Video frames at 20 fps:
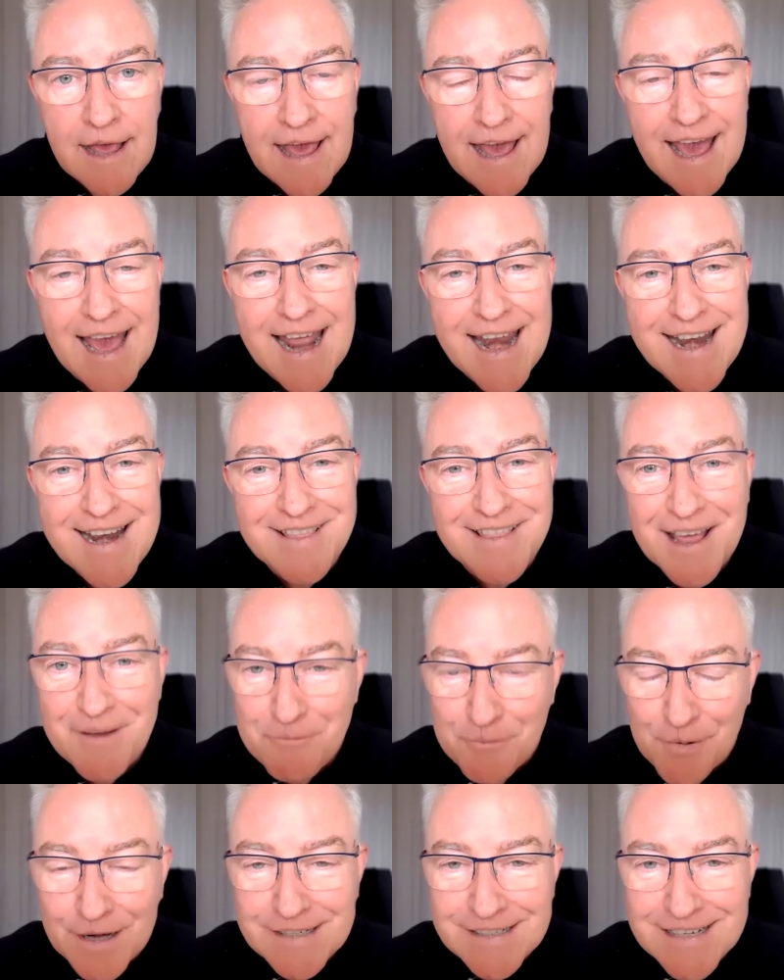And
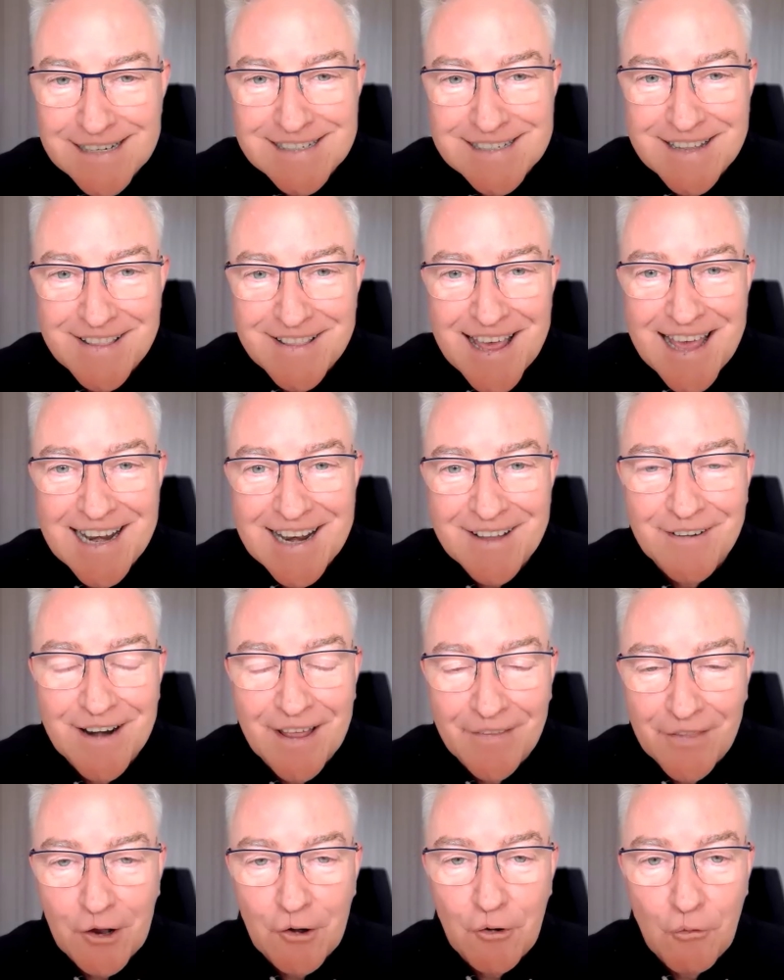that brings us to the end of
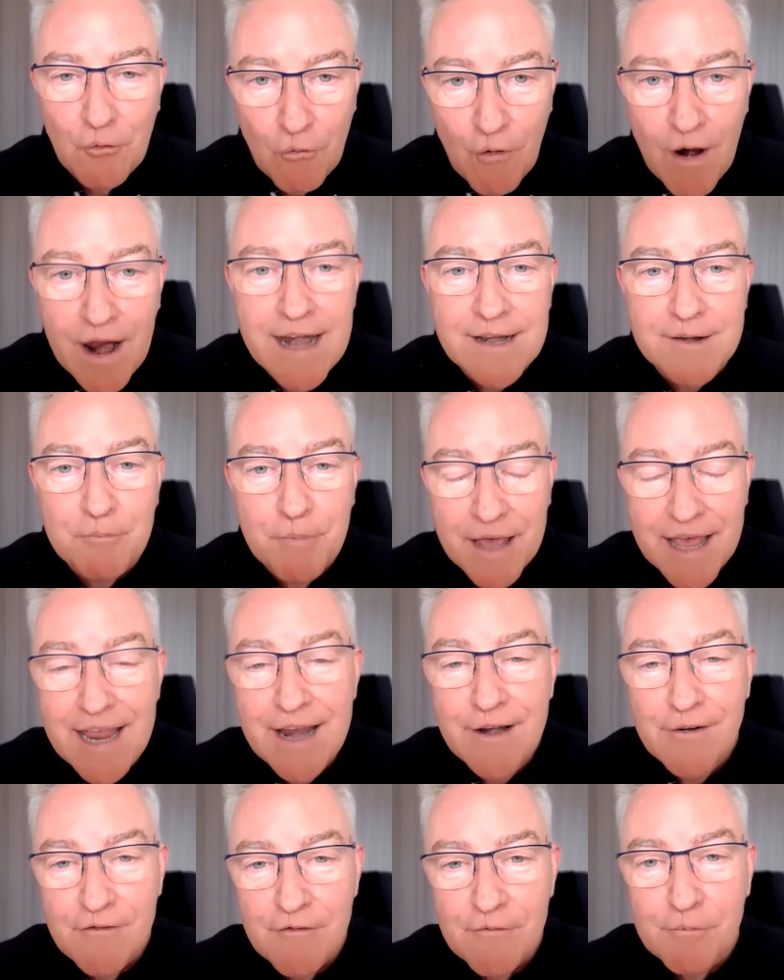another great
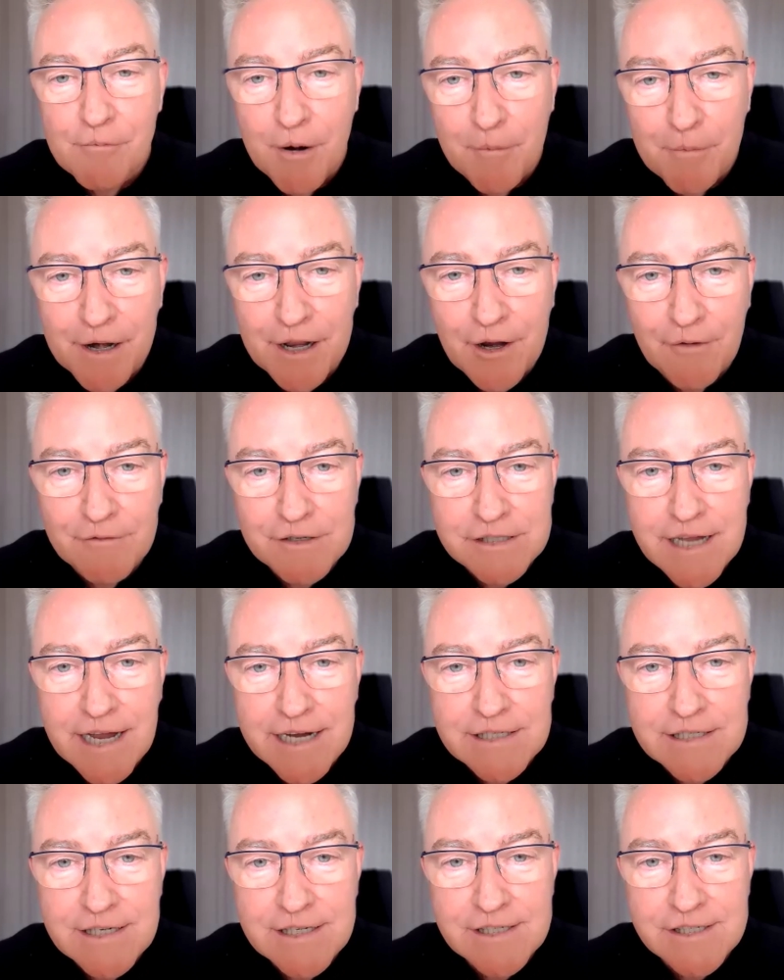pair of property
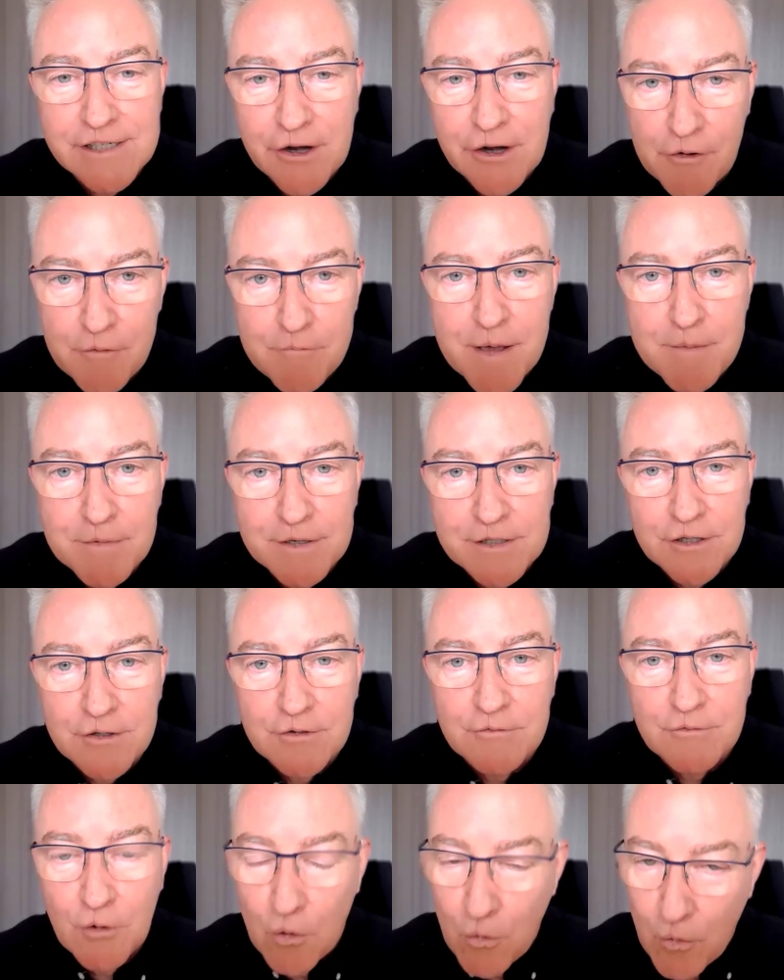conversations. So remember
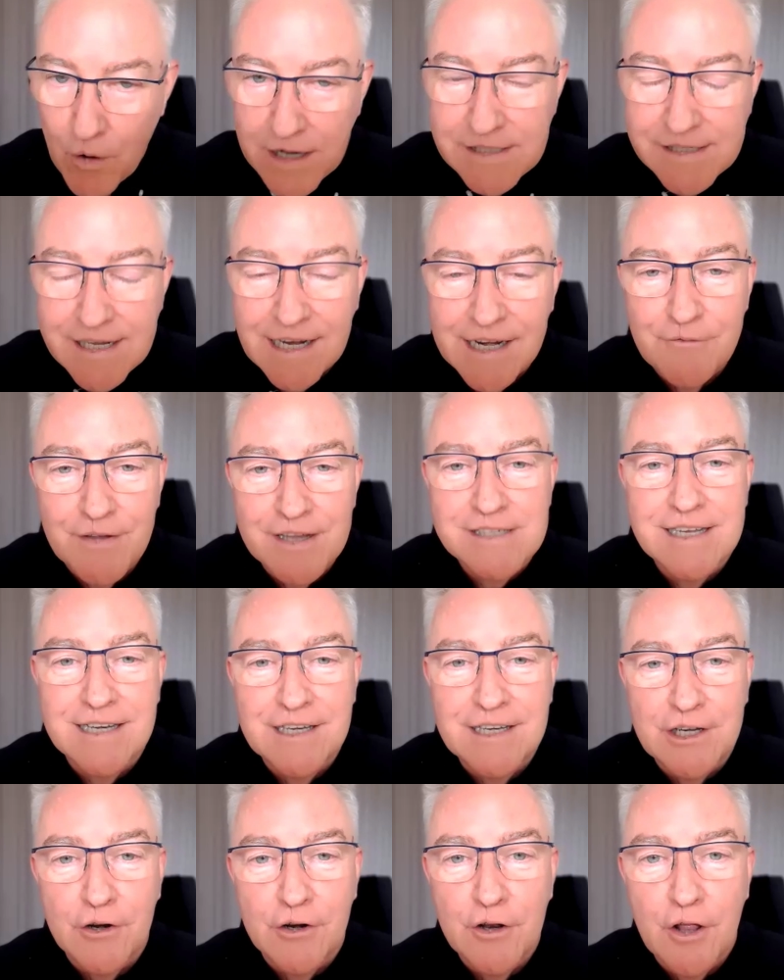to always get
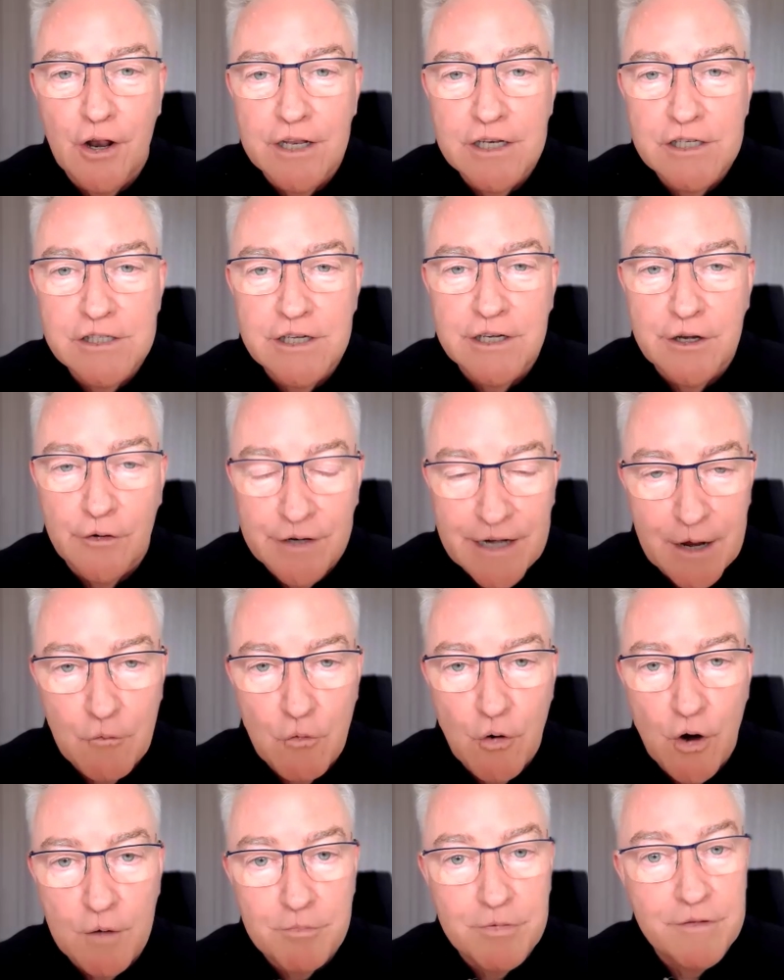invested in your knowledge and your
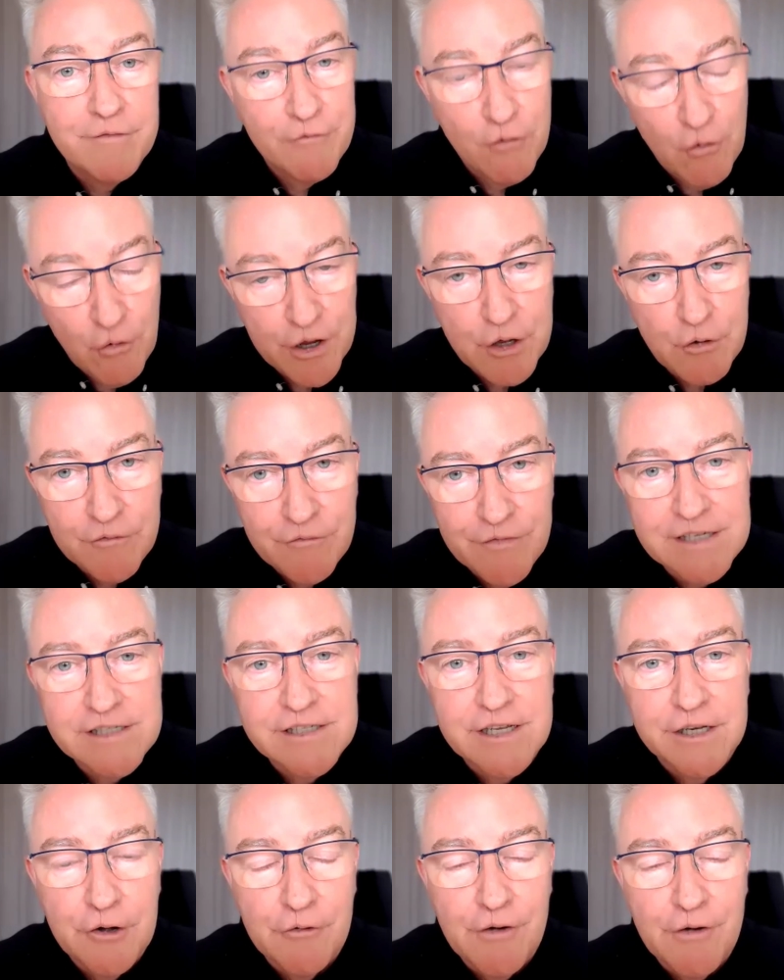network before you
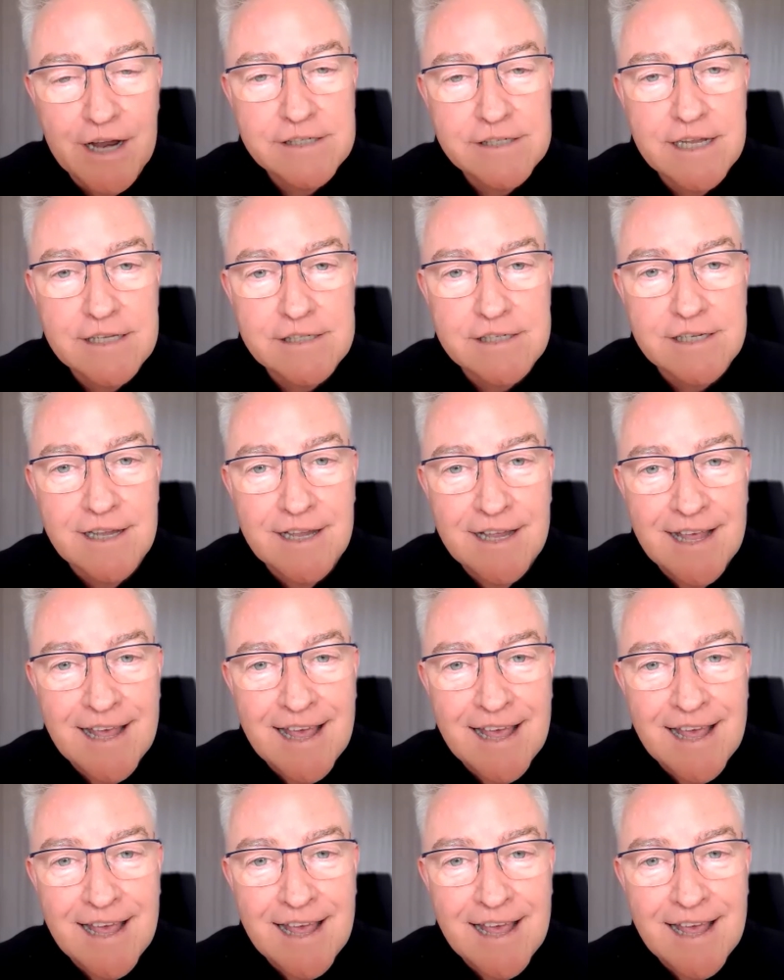invest in your assets.